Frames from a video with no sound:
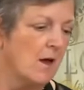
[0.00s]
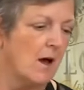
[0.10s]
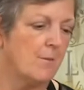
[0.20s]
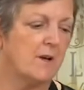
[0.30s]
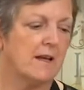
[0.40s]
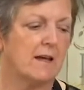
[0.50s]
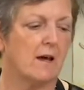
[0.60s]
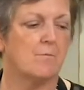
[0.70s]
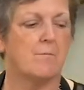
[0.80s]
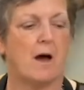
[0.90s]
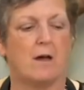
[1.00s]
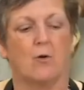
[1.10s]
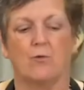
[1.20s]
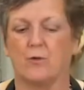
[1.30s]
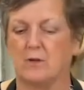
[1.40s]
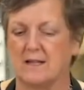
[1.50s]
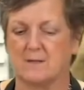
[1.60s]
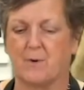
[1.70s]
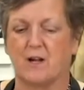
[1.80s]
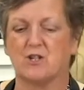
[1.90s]
I'm going to get my oval
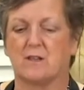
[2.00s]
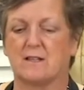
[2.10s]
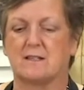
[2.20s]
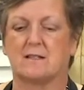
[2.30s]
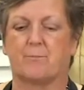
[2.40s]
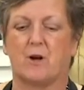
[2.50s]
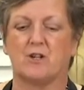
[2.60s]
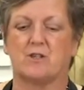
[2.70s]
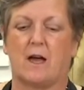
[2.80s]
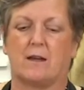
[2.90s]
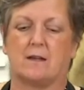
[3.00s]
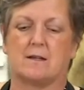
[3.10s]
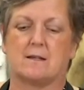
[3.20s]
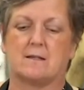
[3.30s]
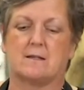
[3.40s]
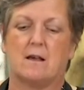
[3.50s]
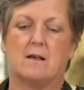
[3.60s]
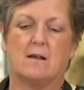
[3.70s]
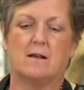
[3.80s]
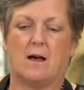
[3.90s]
glaze brush. This is a brush that is
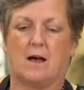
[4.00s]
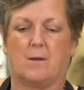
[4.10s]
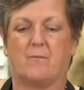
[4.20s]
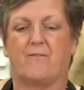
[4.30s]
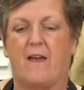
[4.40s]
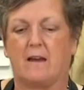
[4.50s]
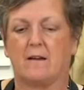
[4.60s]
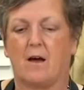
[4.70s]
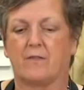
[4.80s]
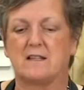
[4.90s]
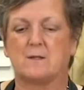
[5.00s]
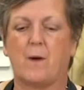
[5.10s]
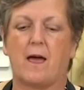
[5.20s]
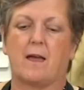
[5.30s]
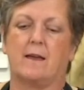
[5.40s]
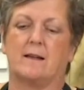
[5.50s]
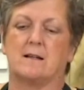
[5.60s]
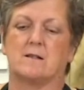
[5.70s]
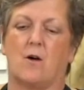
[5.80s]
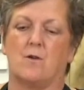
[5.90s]
um, fanned out this way, and it
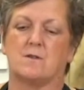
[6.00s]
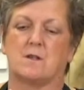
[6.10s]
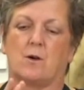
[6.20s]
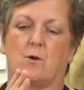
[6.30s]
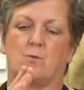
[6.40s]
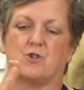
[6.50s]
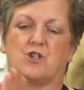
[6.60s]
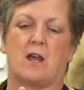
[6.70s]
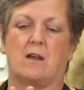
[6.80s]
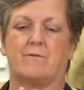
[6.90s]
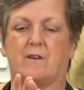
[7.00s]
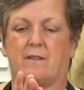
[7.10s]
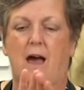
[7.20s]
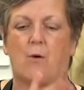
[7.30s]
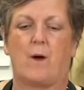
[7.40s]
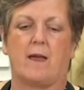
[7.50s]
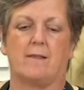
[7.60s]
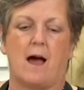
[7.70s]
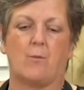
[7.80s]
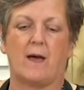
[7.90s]
is also shaved that way and
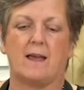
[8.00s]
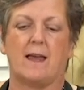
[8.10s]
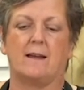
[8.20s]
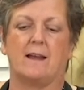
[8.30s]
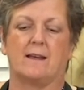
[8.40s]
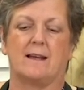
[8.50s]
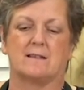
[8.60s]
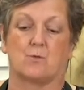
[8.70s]
that way, and it gets